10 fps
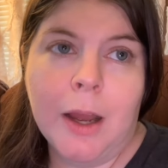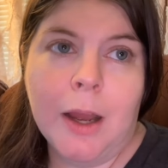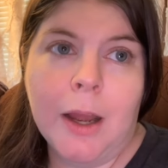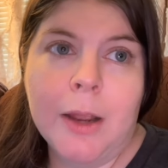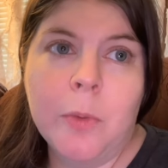
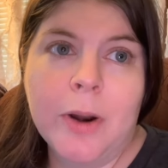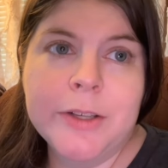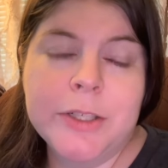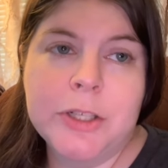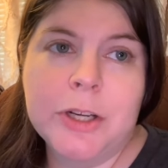I wanted
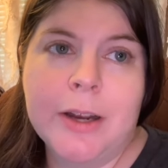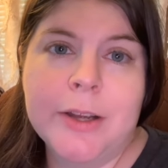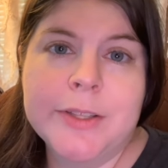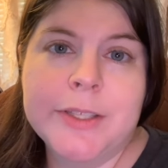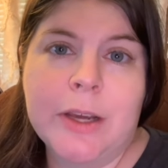to try
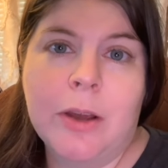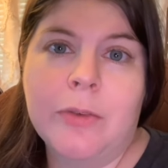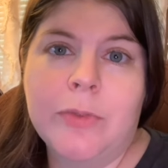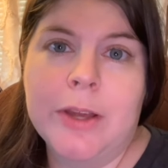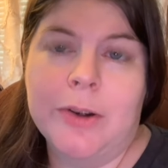and stay
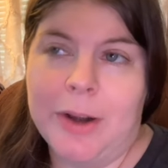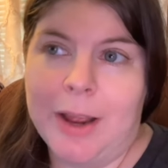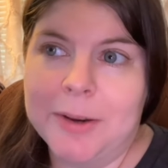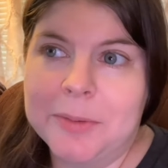off the internet